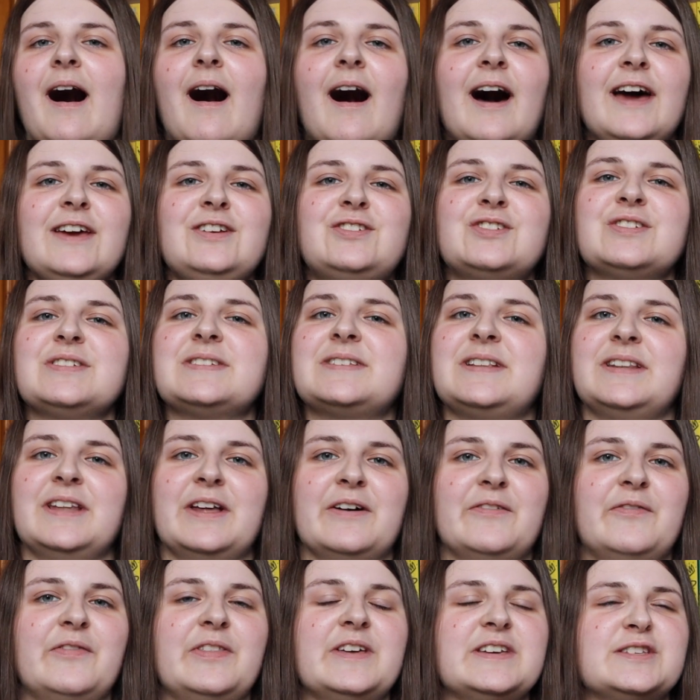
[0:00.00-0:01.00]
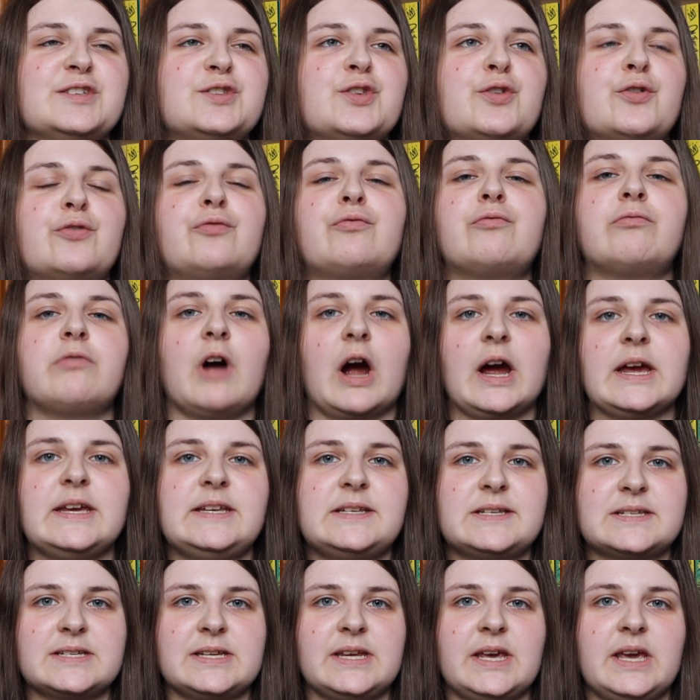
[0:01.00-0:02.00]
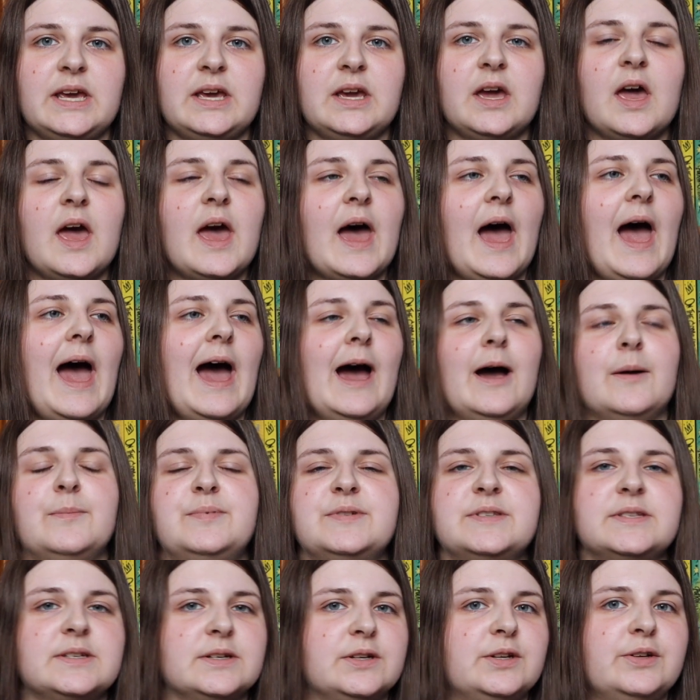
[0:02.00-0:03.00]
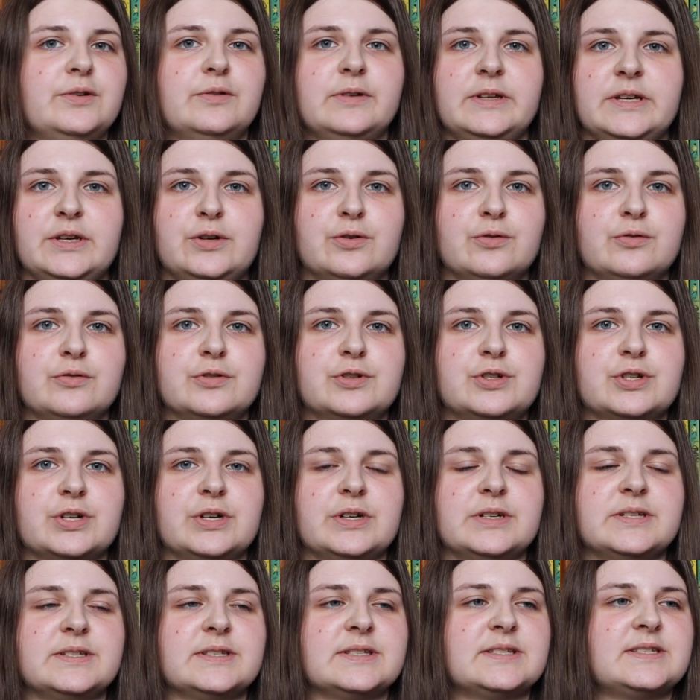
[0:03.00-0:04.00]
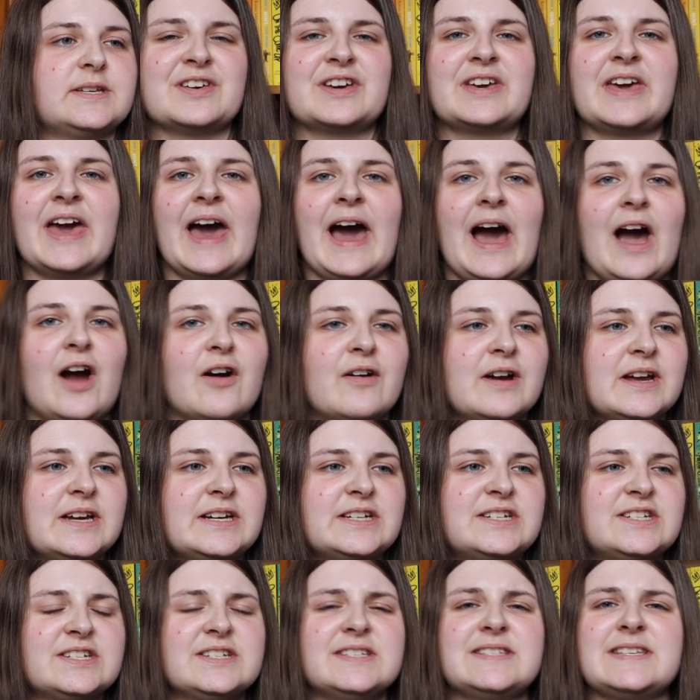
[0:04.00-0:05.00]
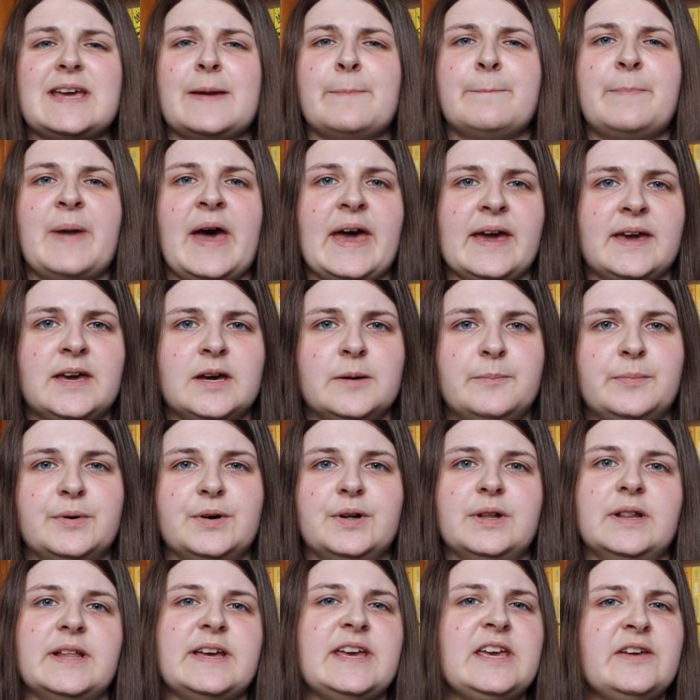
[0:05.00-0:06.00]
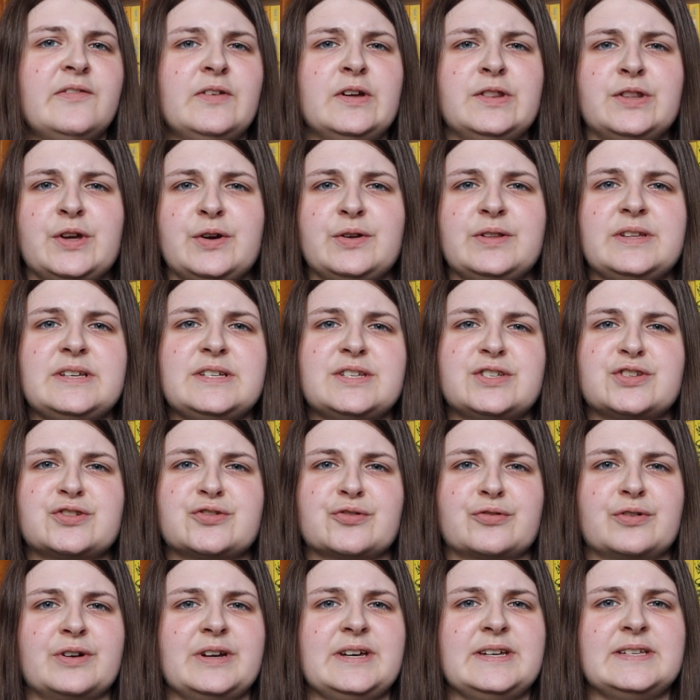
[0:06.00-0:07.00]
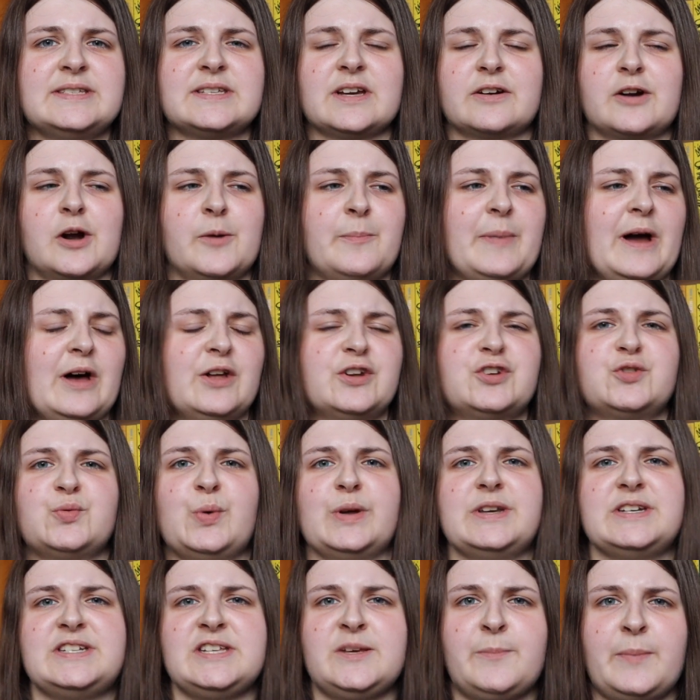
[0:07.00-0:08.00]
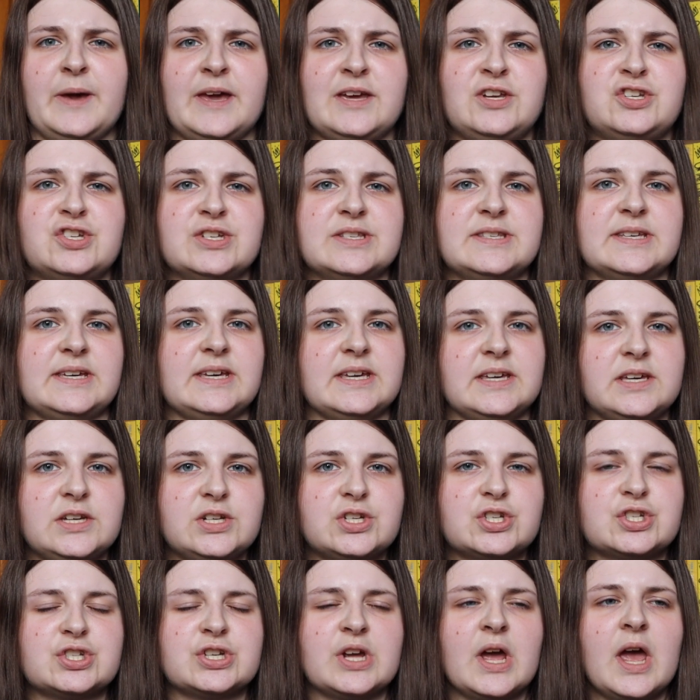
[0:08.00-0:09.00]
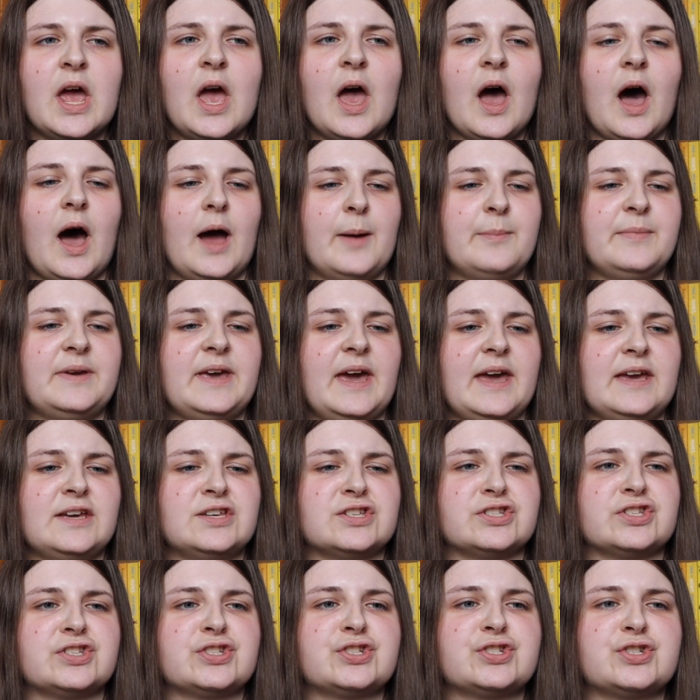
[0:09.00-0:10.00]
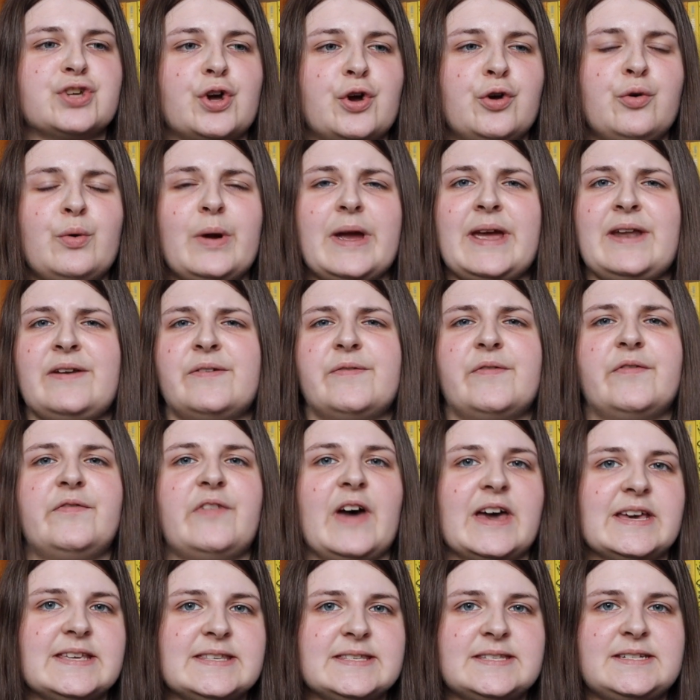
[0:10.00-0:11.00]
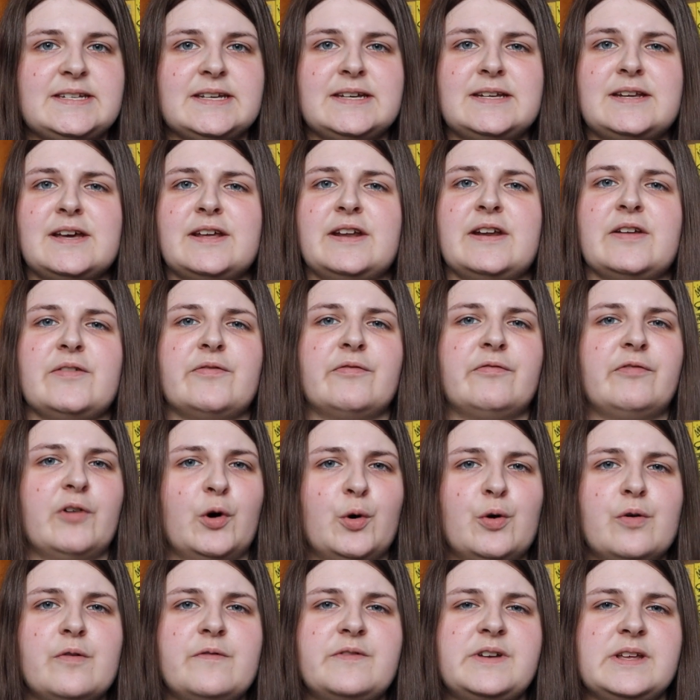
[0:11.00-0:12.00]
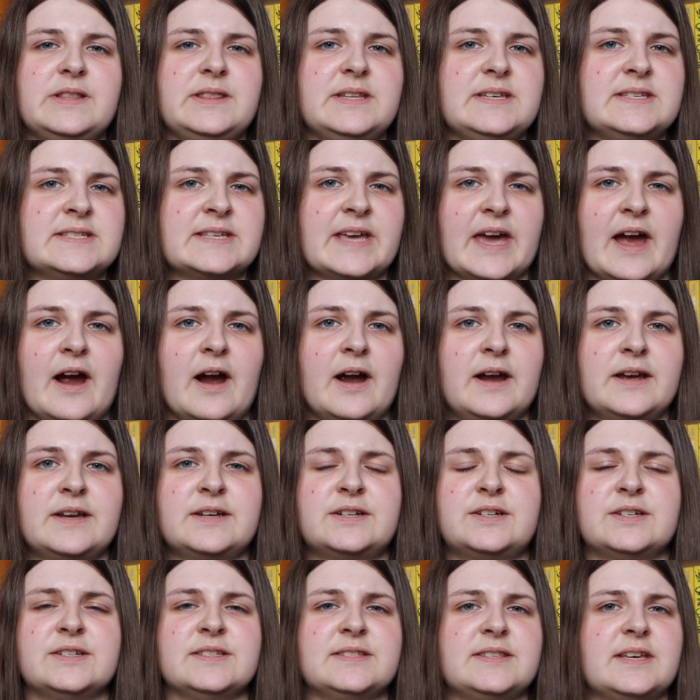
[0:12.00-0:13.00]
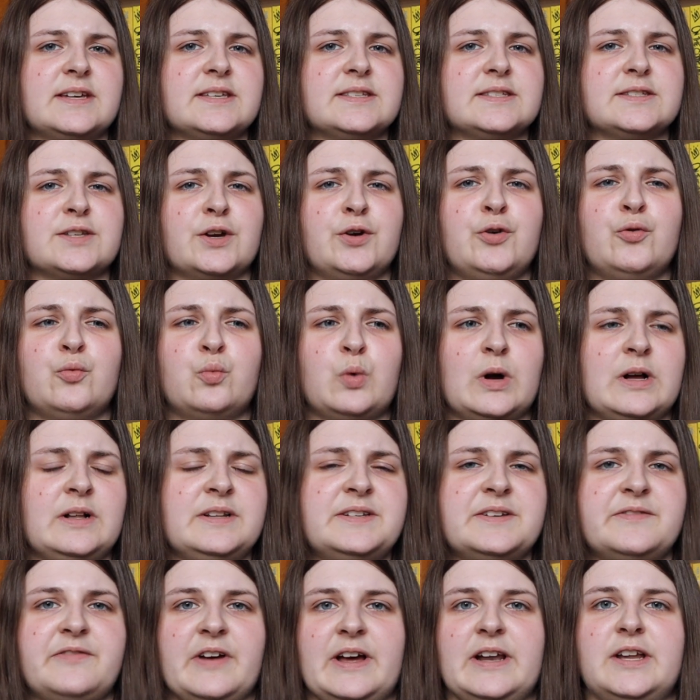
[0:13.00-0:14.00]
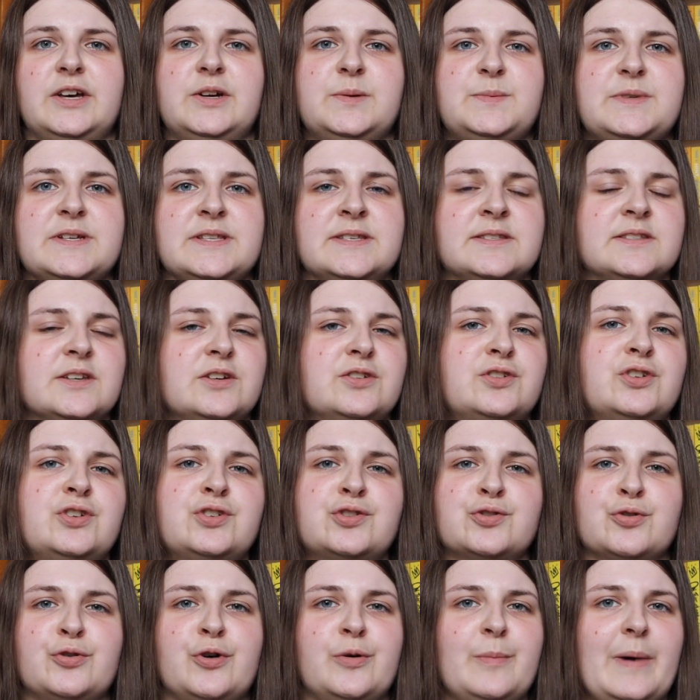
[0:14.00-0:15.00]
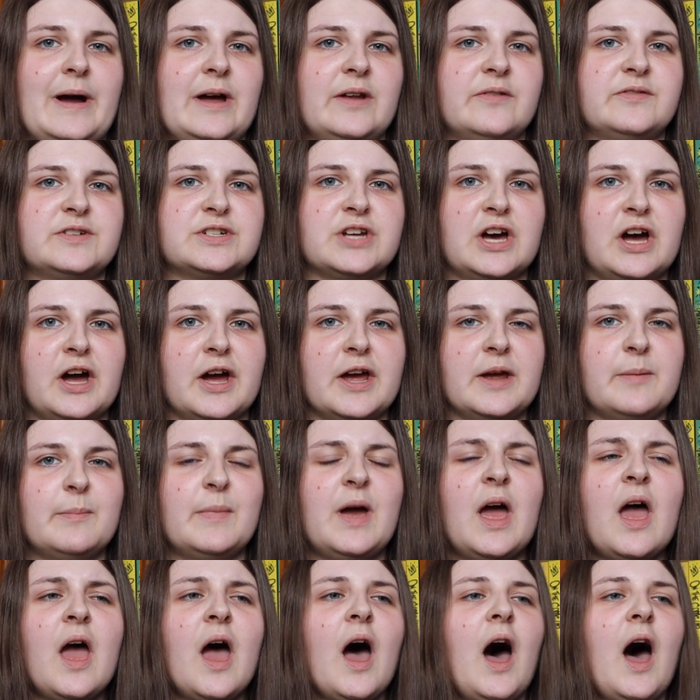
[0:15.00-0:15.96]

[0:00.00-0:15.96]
I just love this. The writing, absolutely gorgeous. The characters, impeccable. Even though these stories are about 20 pages each, I'm getting so invested and involved in these characters. They're so well developed in such a short amount of time.